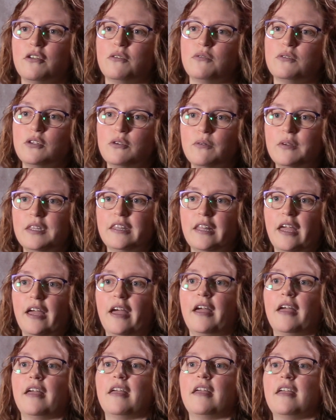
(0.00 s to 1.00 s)
doing
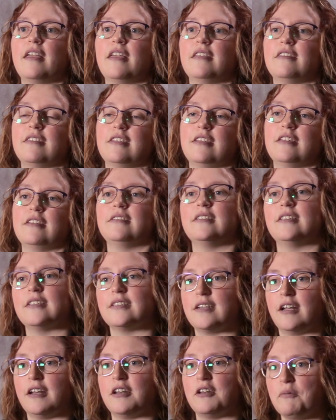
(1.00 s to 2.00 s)
that and then
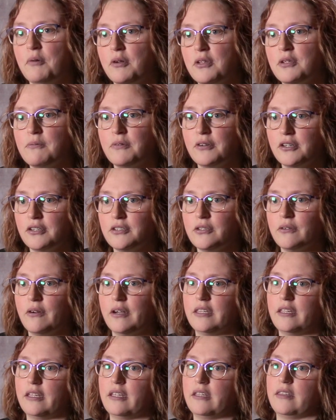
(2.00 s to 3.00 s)
deciding what you want to do.
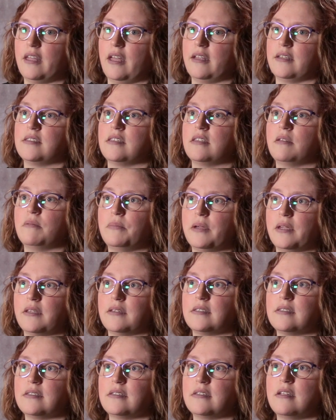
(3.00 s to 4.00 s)
I think that's the
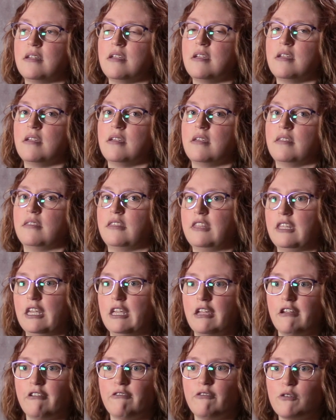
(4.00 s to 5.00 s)
best
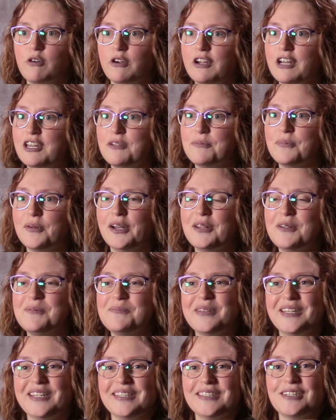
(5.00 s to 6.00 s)
thing for anybody,
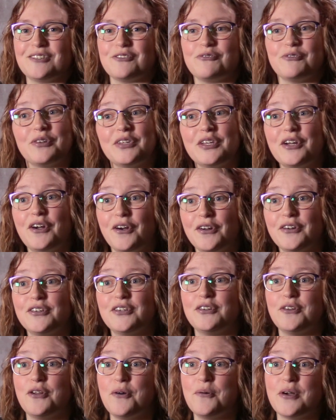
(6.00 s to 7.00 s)
because it's really hard
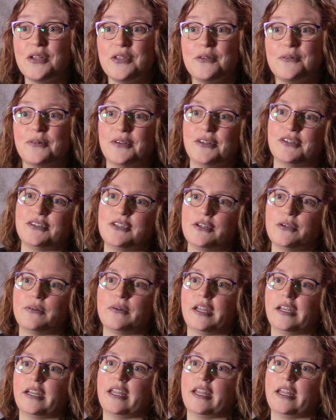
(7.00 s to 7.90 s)
to know what you want to do at